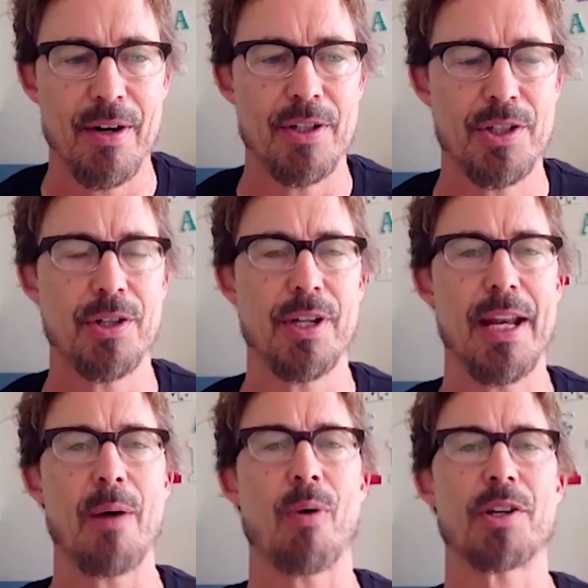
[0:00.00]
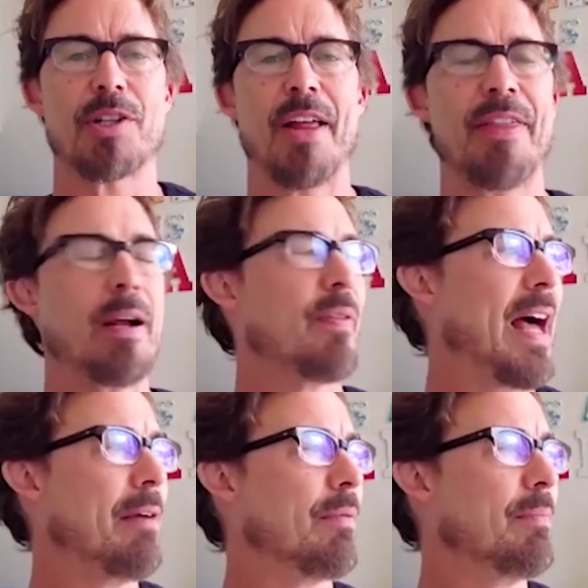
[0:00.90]
to the networks. And I think
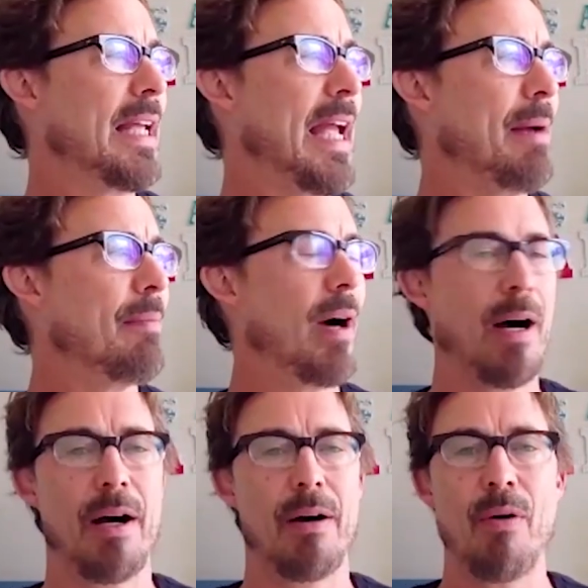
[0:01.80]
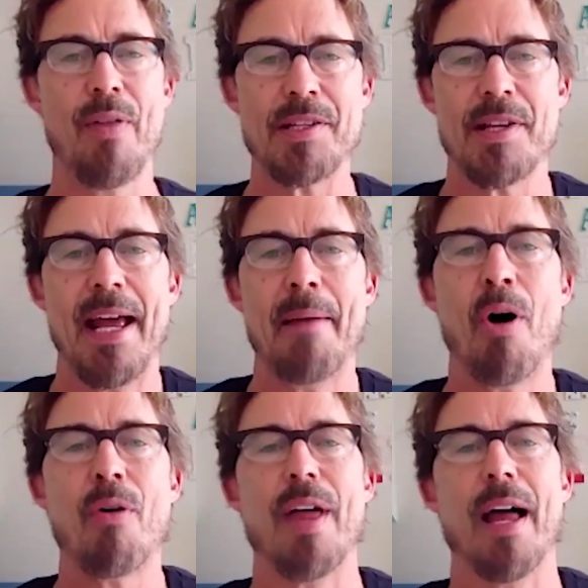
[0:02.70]
that became, uh, oh, that's an M
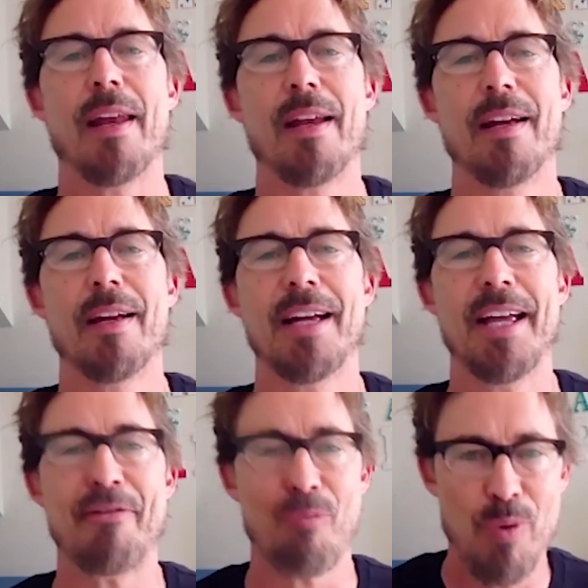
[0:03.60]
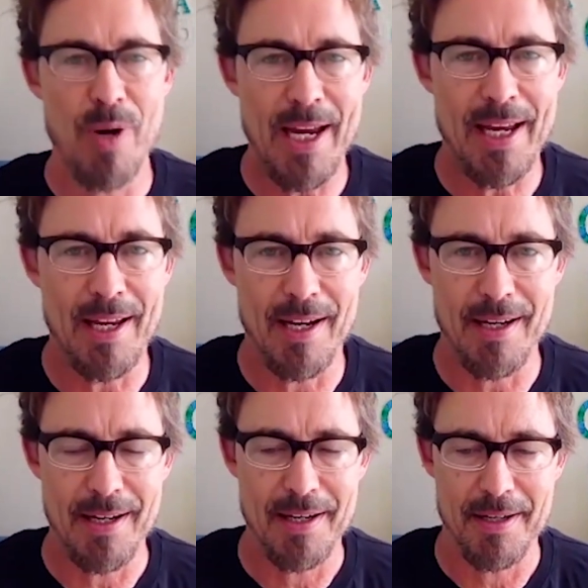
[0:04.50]
O then. If we can
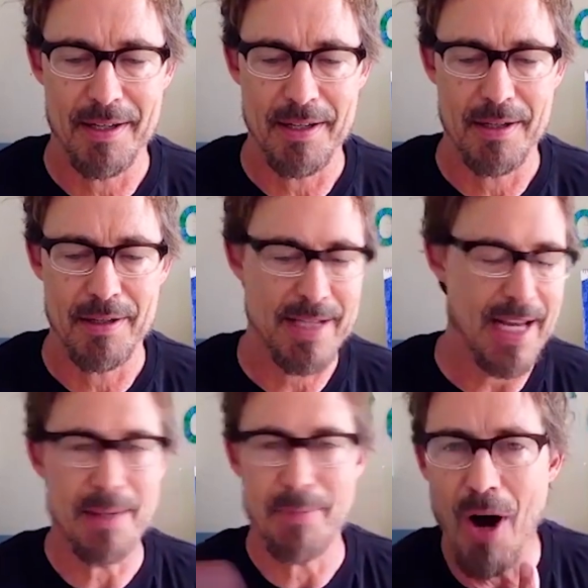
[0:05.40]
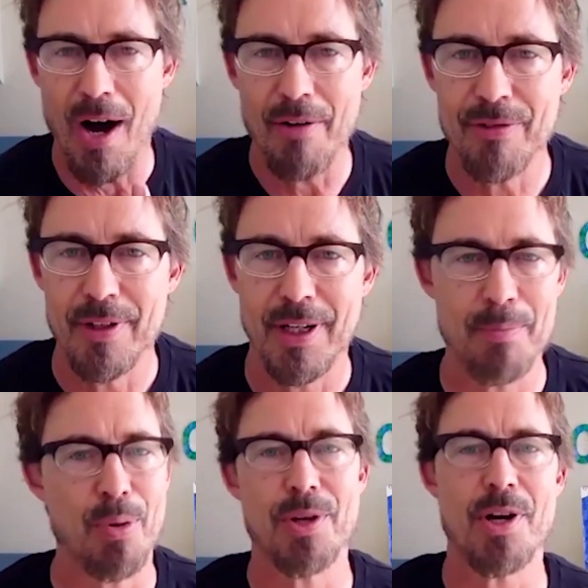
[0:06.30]
take them off and
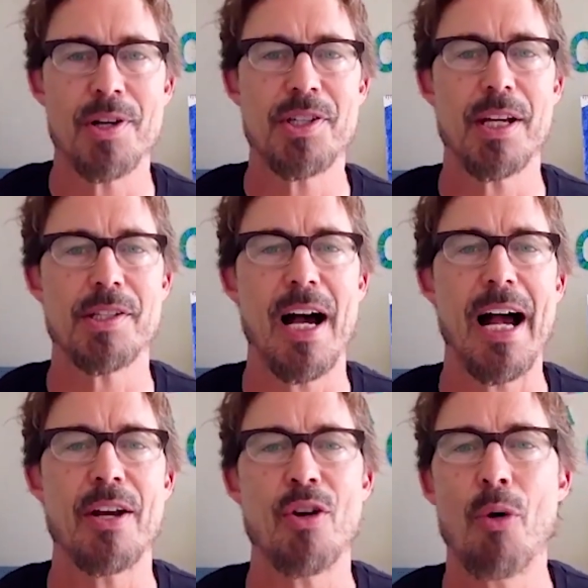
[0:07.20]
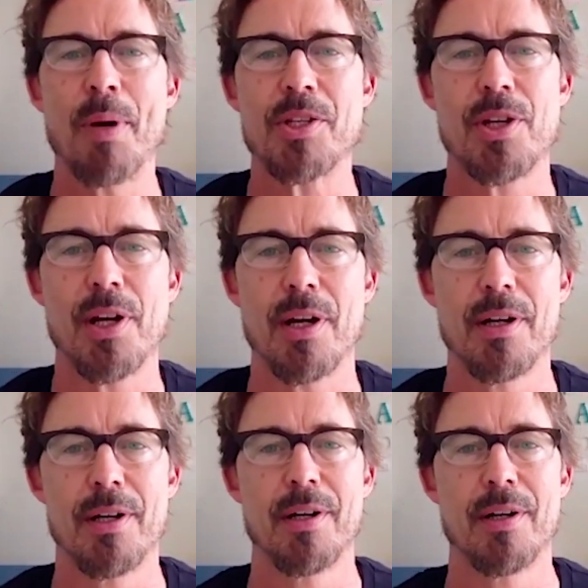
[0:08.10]
put it on C S I and nobody's going to,
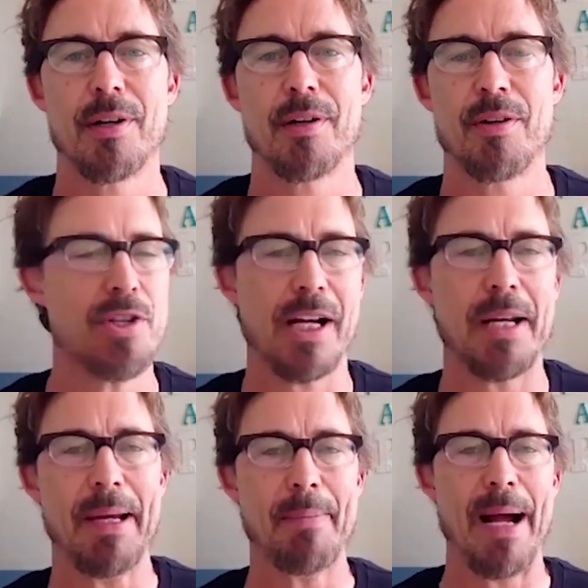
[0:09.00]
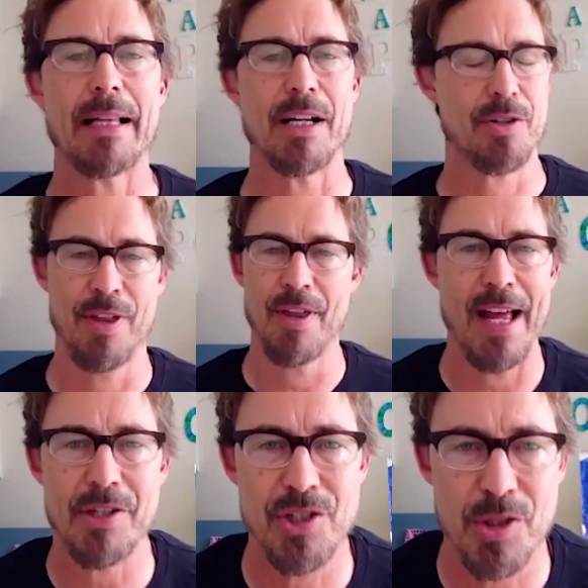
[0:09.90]
there's not going to be any backlash, then
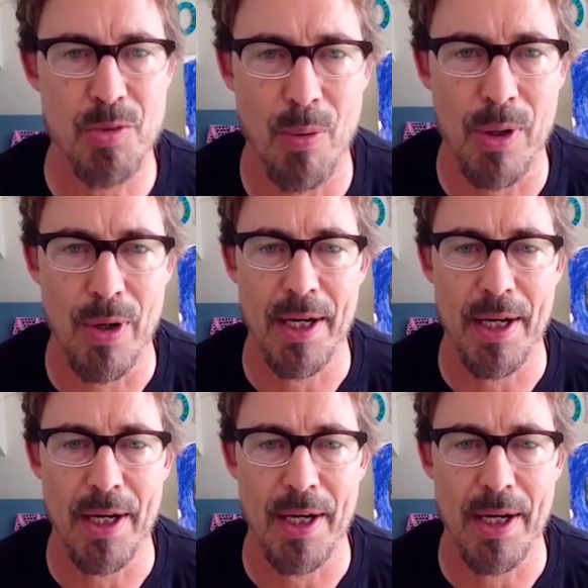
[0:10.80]
that's just what we're going to